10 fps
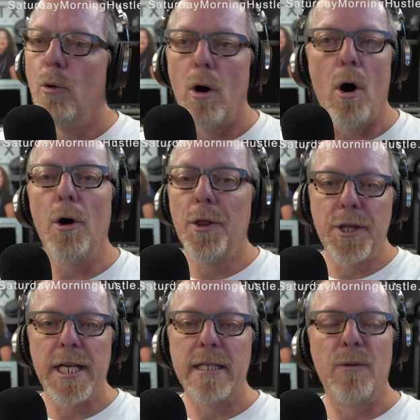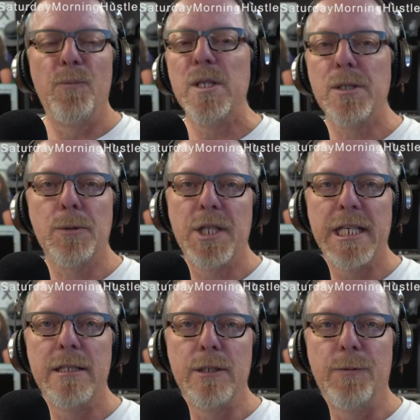all the things, the physical
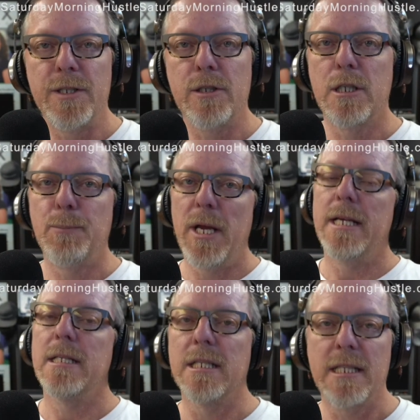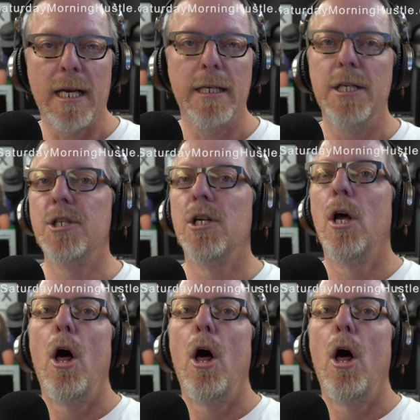things in your physical space, the signage,